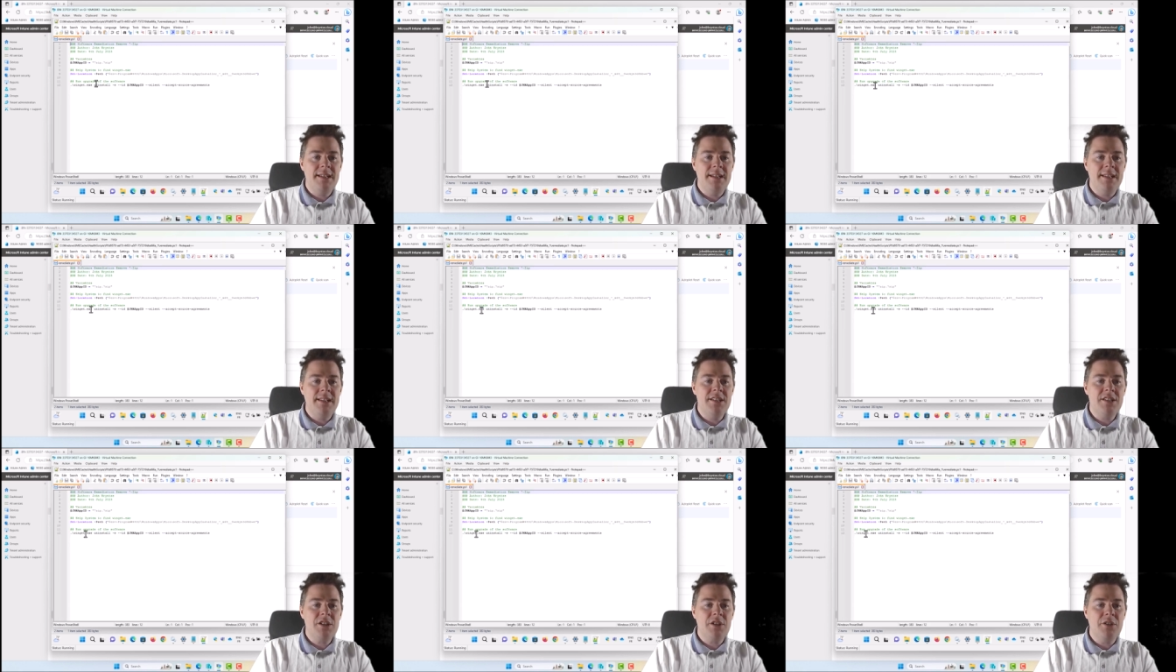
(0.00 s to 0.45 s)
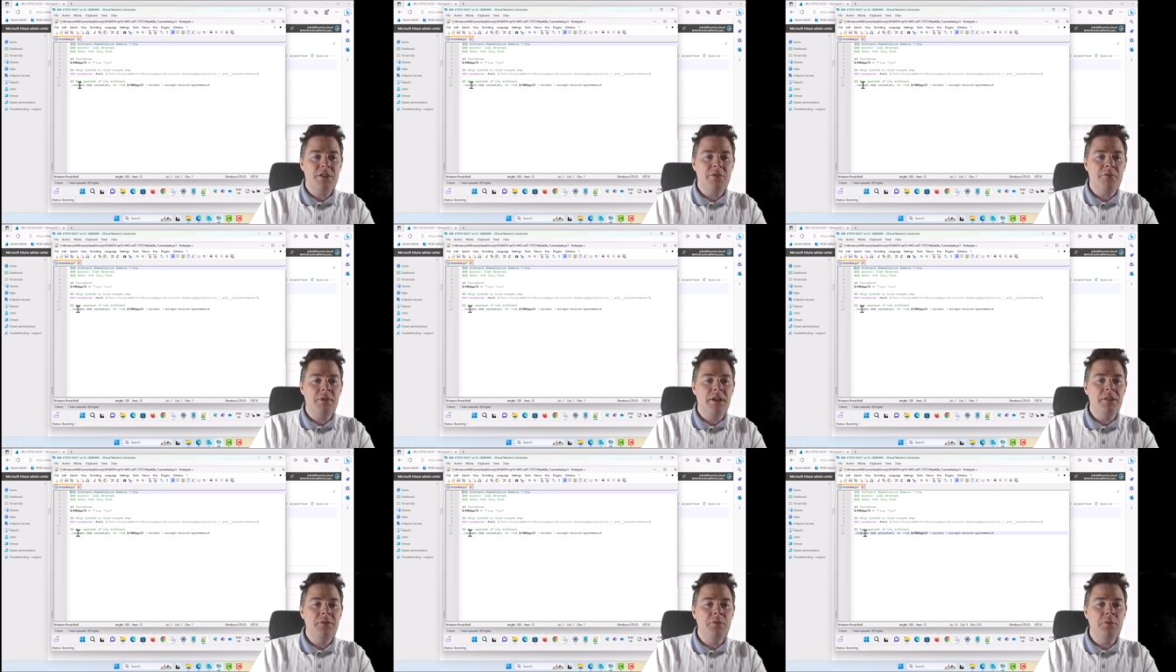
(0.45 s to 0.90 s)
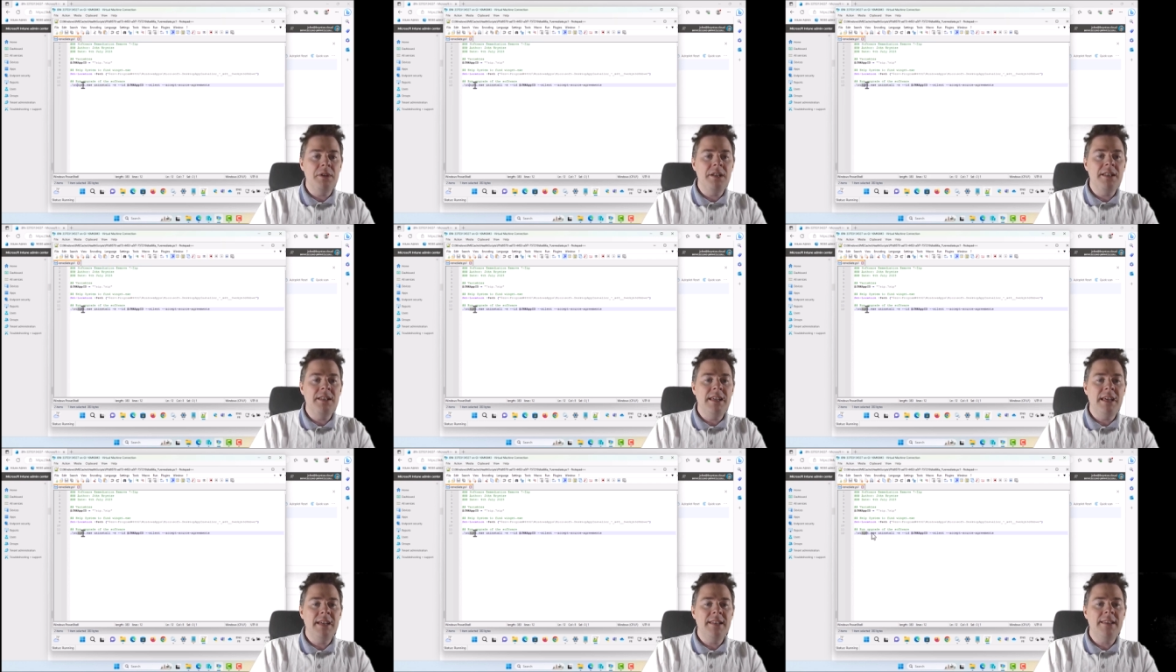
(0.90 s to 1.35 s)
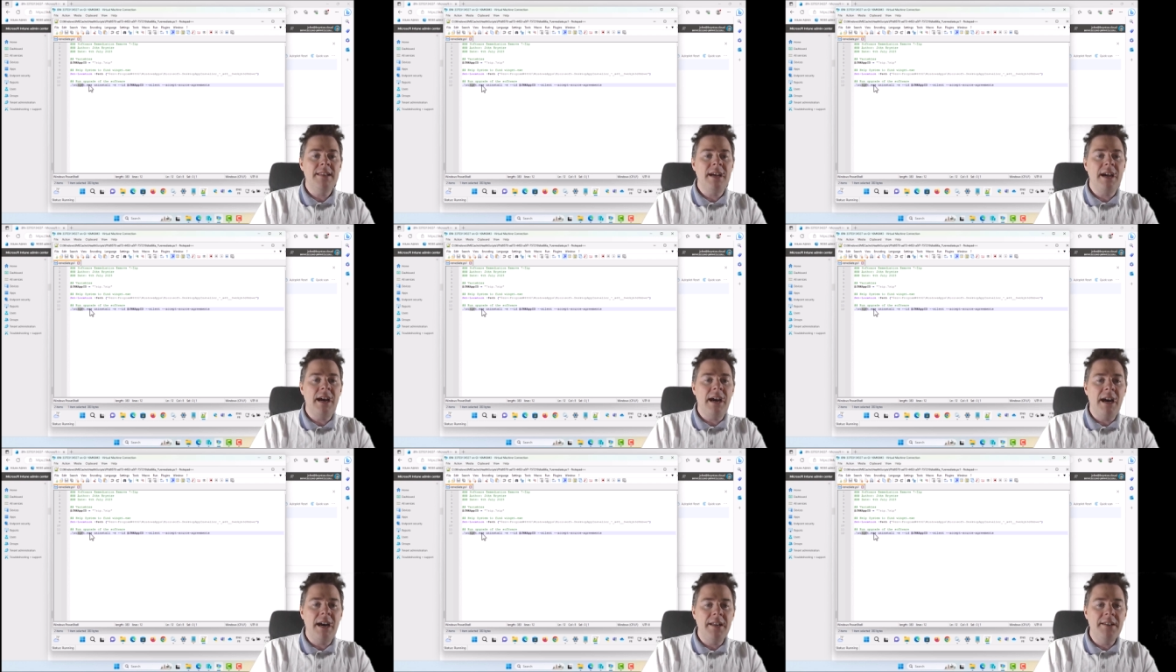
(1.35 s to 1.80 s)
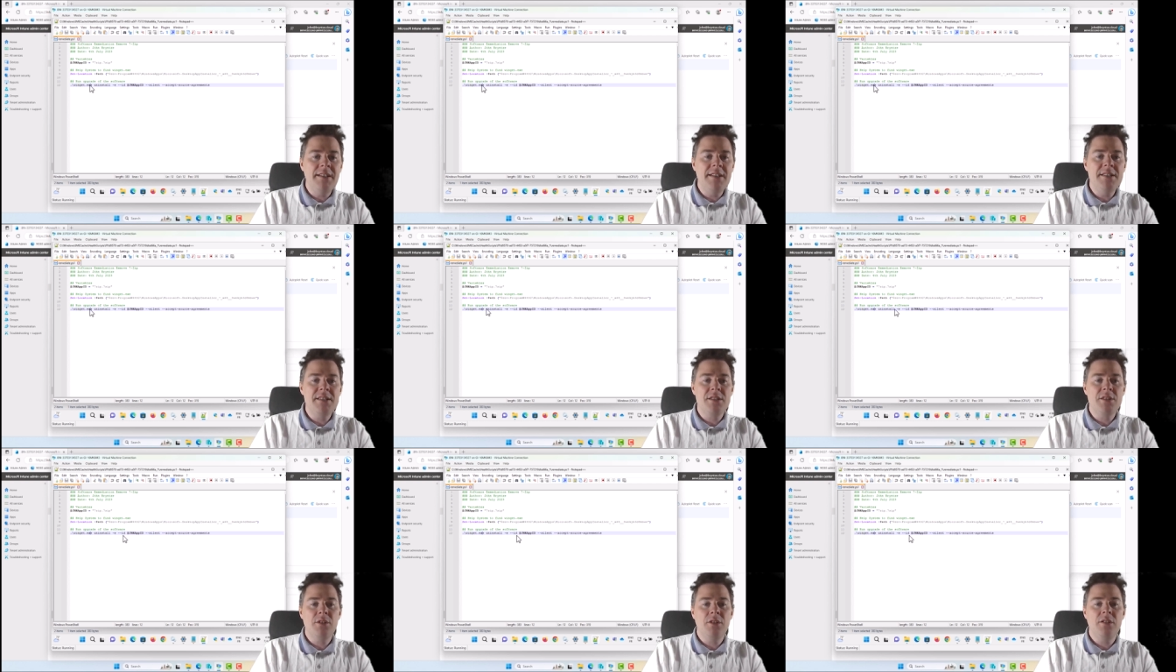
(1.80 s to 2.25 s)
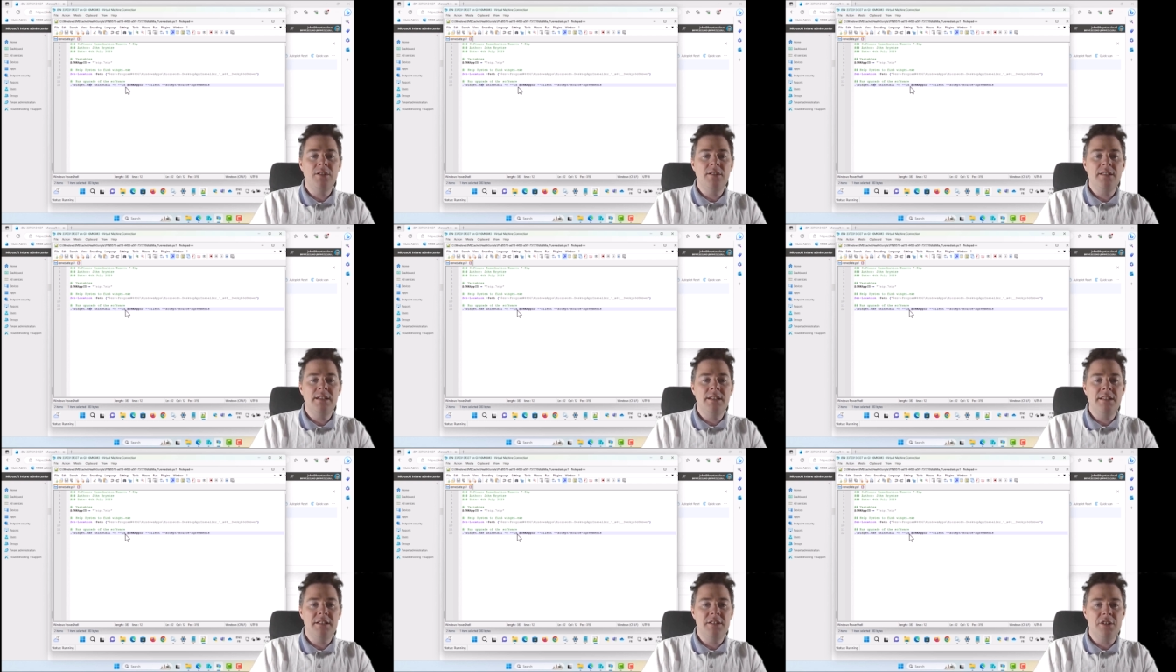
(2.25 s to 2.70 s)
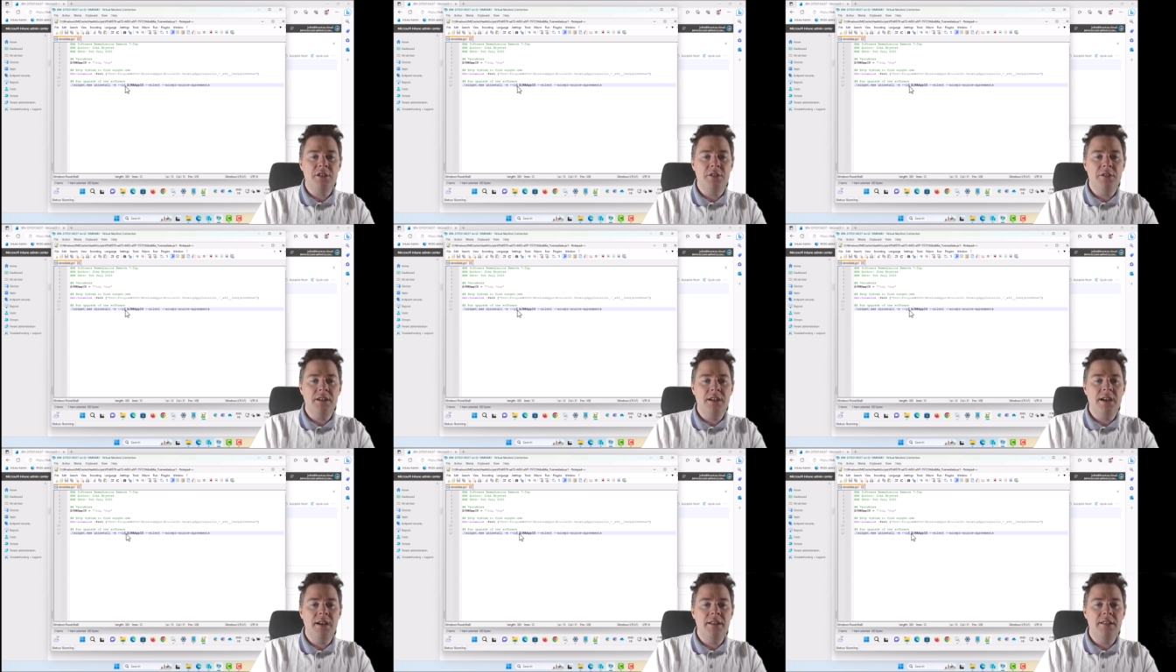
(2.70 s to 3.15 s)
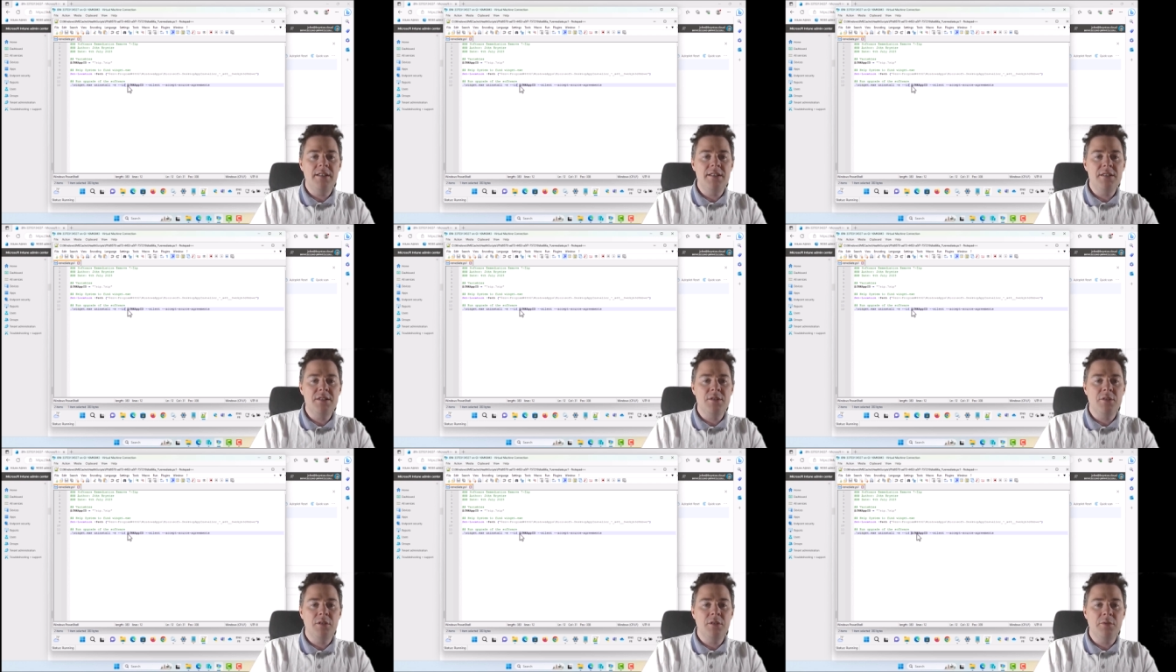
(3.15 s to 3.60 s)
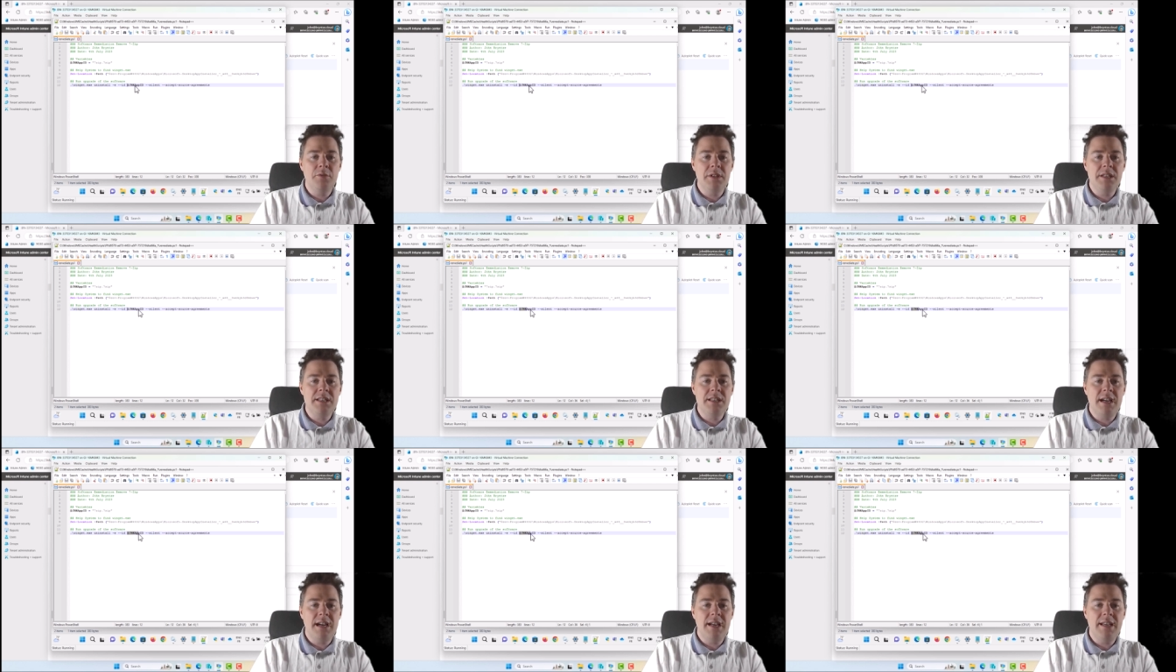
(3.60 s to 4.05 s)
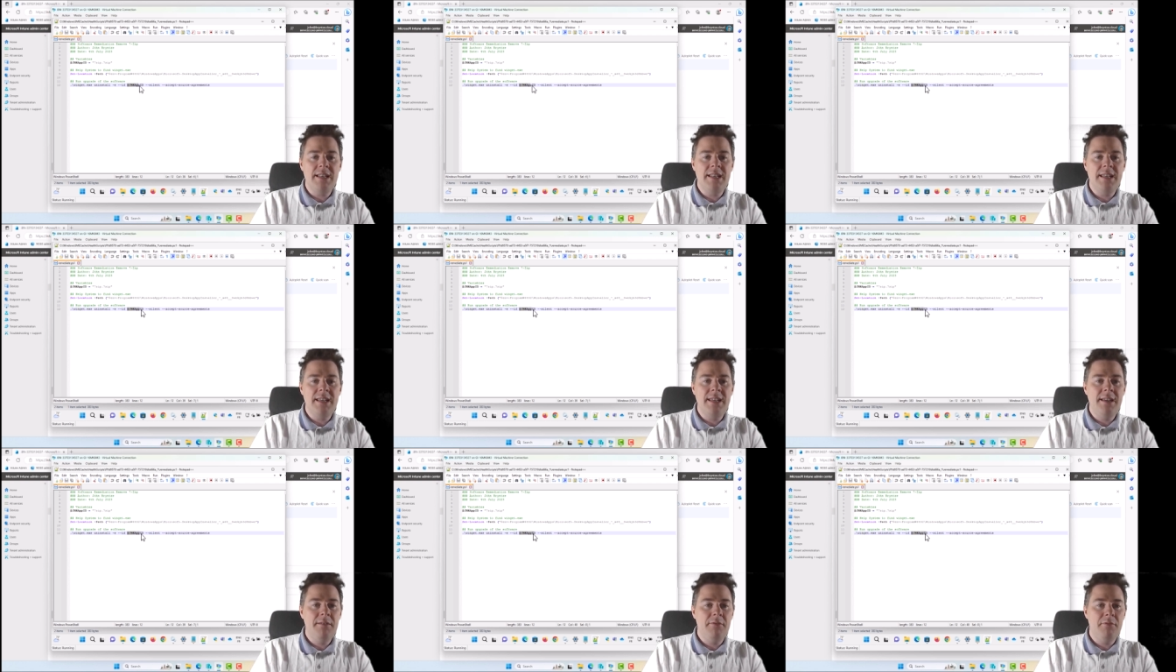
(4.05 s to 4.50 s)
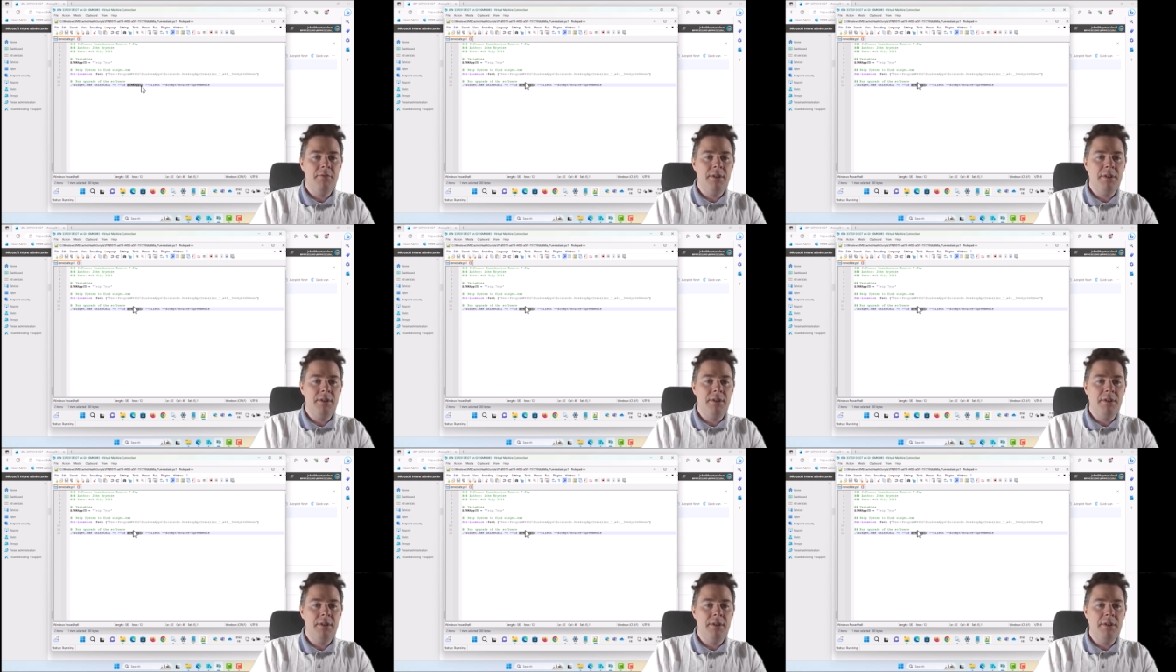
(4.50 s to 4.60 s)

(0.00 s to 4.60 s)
and it's going to run Winget uninstall, and it's going to uninstall which I D?